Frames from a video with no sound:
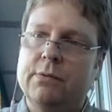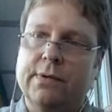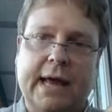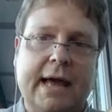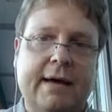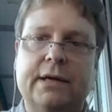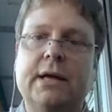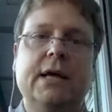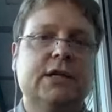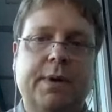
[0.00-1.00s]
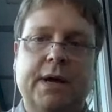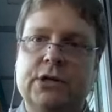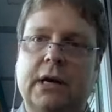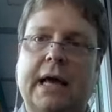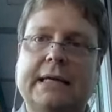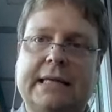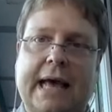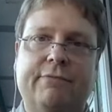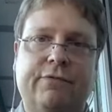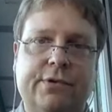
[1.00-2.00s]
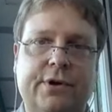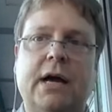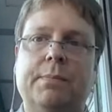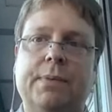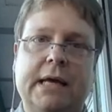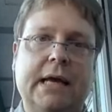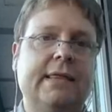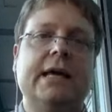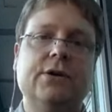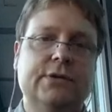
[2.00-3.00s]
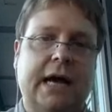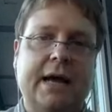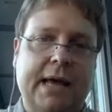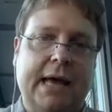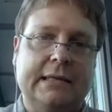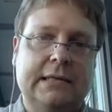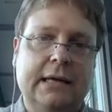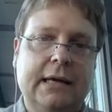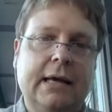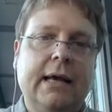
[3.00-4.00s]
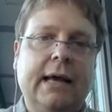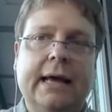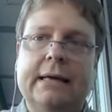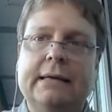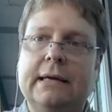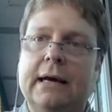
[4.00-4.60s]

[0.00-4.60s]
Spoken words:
where they have a specialized app for their company, and they use iPads. And